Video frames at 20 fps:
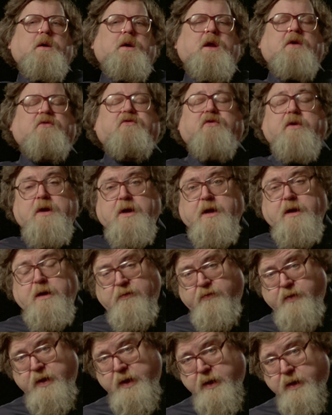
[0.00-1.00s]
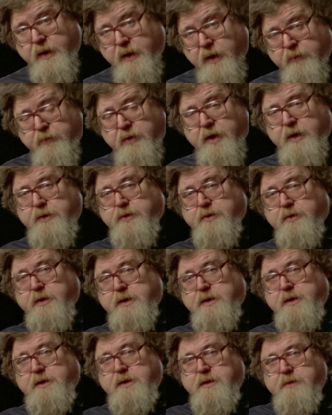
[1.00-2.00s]
If I had unlimited
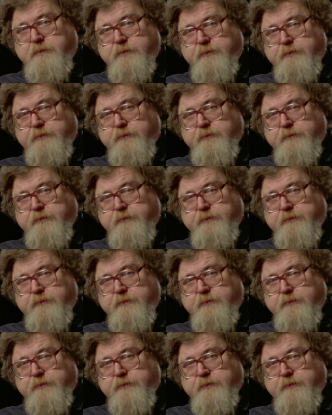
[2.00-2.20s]
choices?